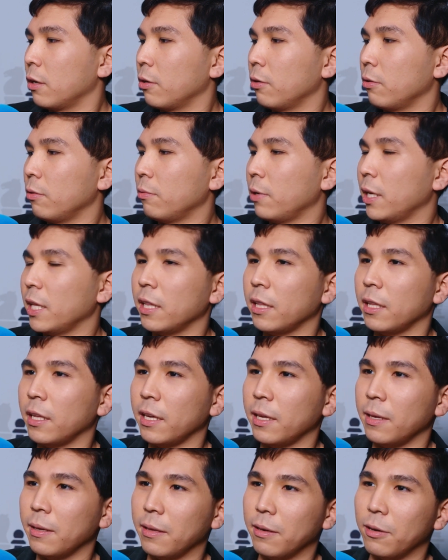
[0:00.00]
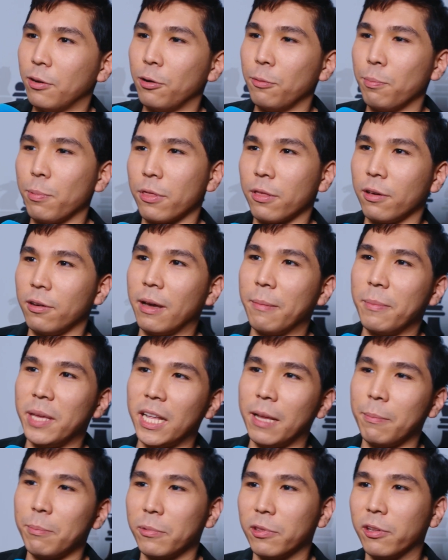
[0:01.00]
Well, I hope so. I
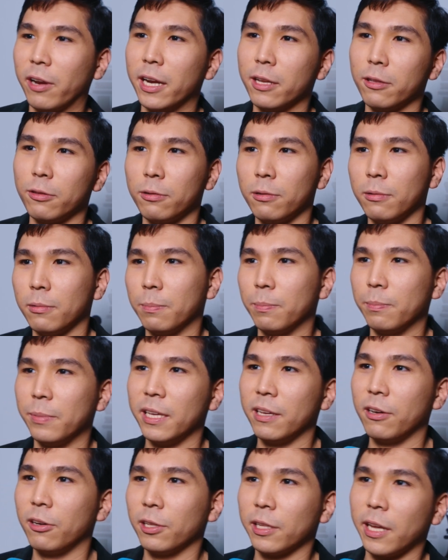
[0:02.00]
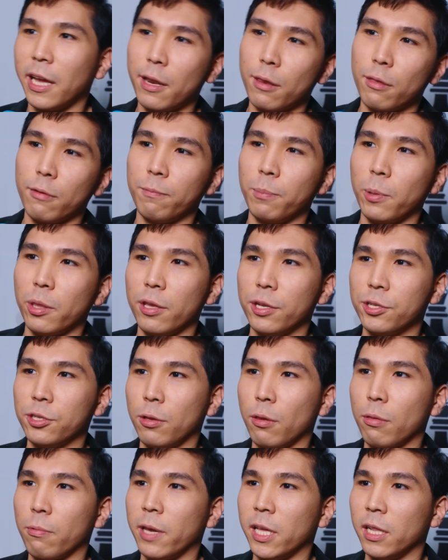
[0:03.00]
mean, I'm trying to play all kinds of
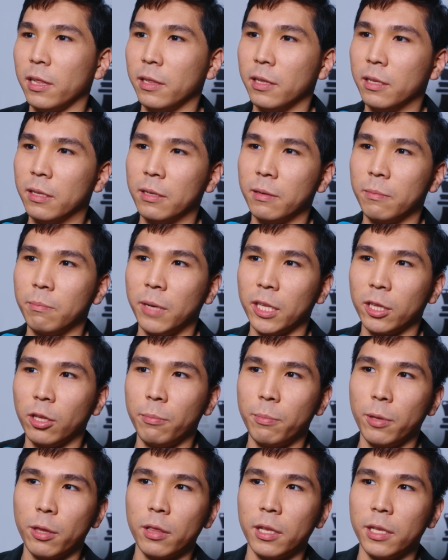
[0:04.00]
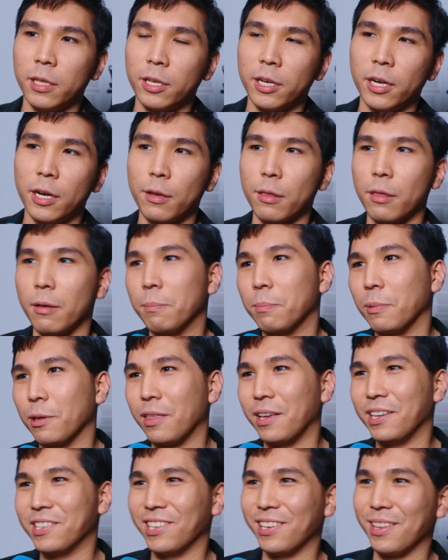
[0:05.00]
positions well, but obviously there are some
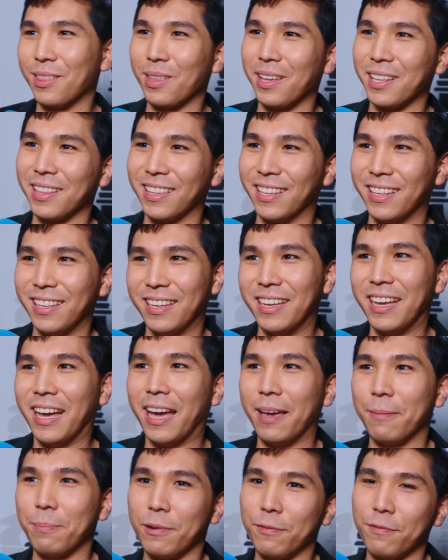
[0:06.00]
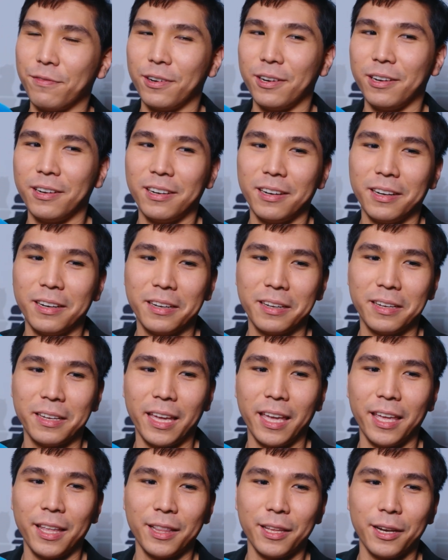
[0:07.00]
positions that I prefer,
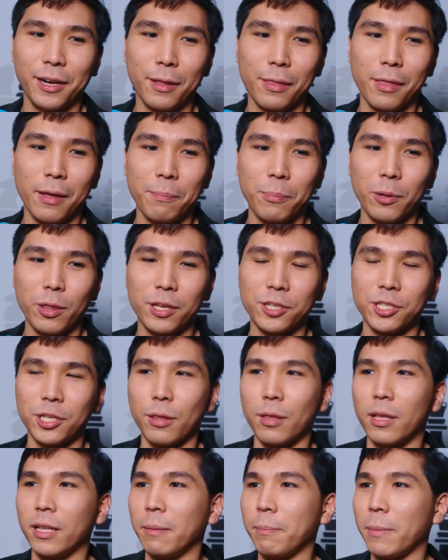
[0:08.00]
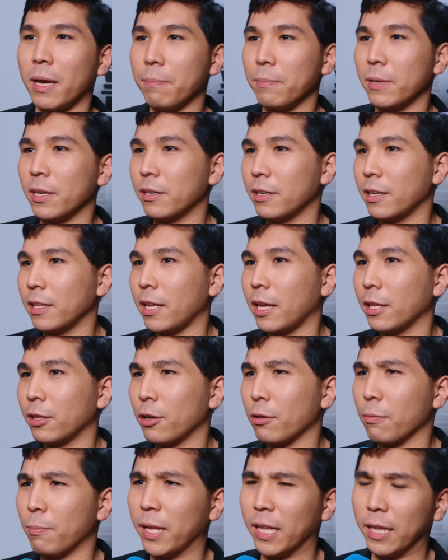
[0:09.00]
and there are some positions that I'm happier than
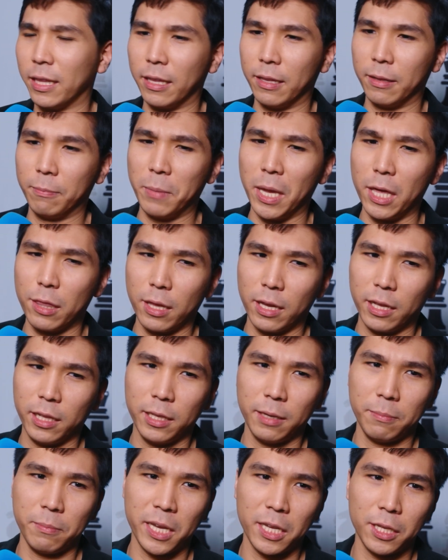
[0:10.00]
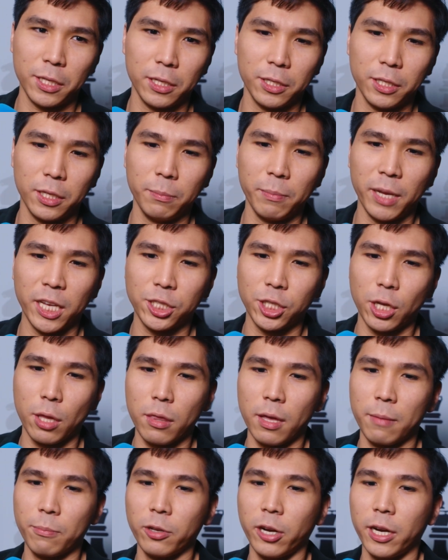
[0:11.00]
others. But basically, in my
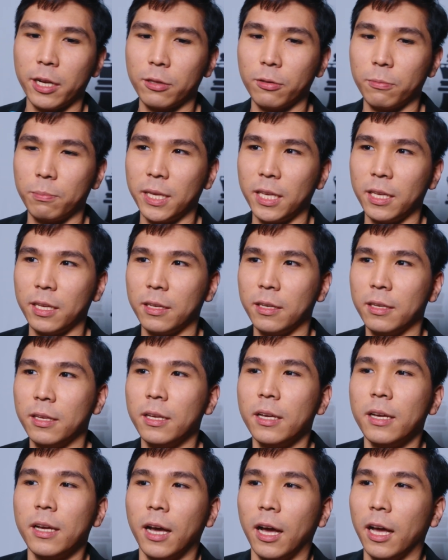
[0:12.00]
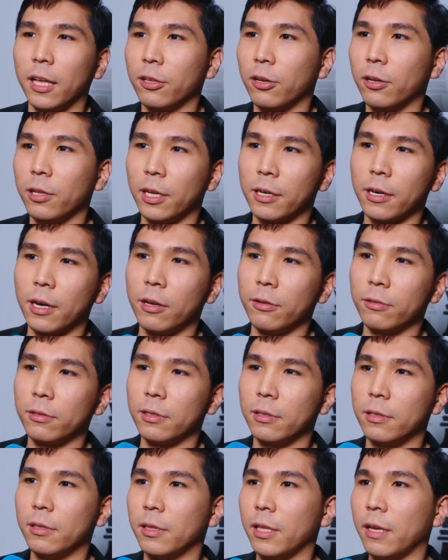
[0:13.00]
chess, I'm trying to be an
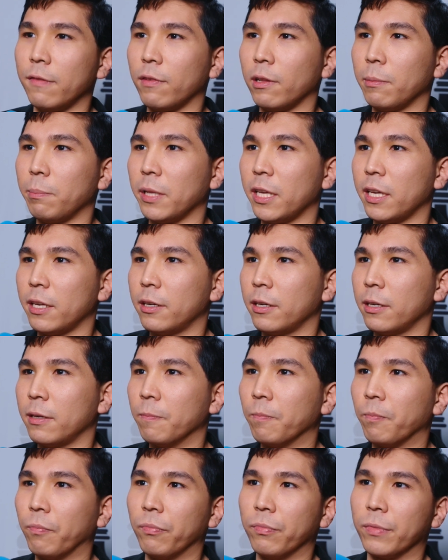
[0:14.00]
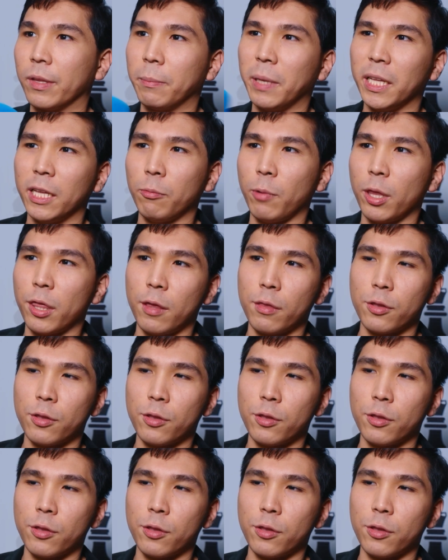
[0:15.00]
all-around level player. But